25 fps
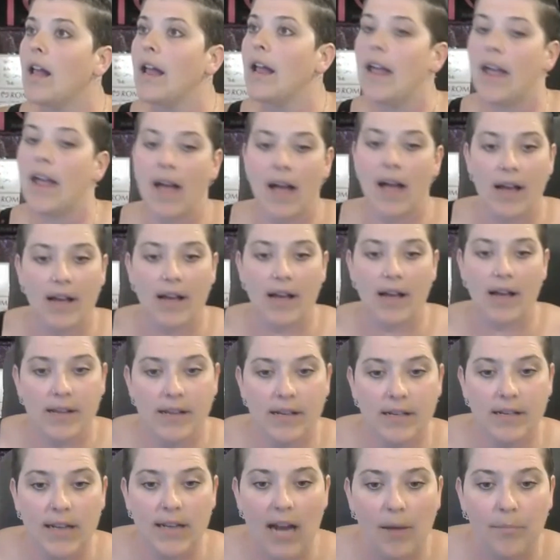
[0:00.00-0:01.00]

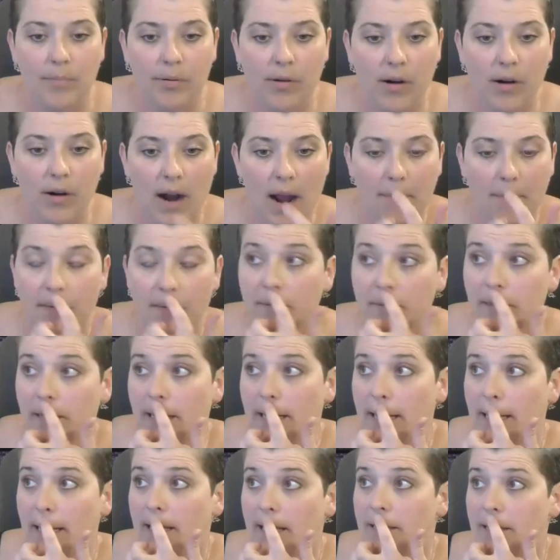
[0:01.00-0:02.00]
And I'll
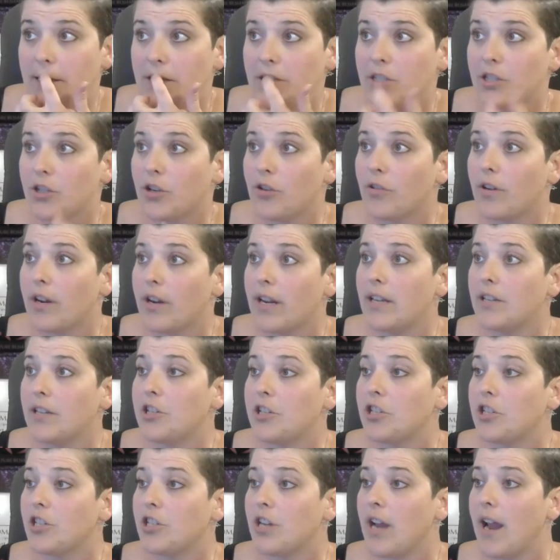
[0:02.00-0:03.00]
probably screen
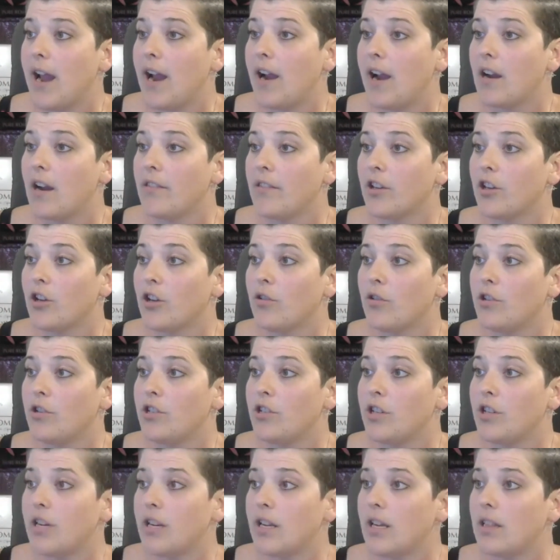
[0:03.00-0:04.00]
share the
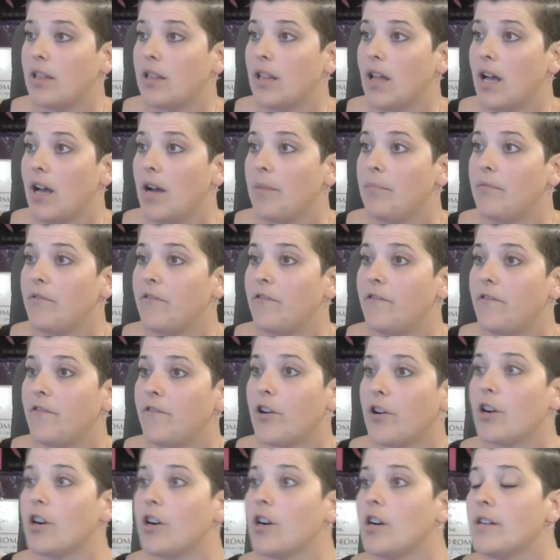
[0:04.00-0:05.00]
Coochie Club
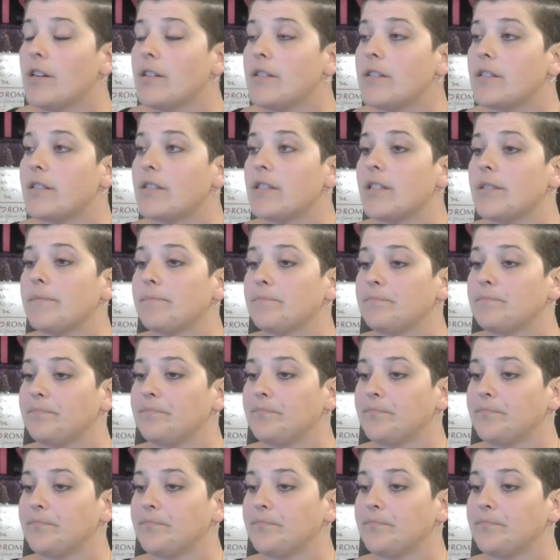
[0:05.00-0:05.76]
first,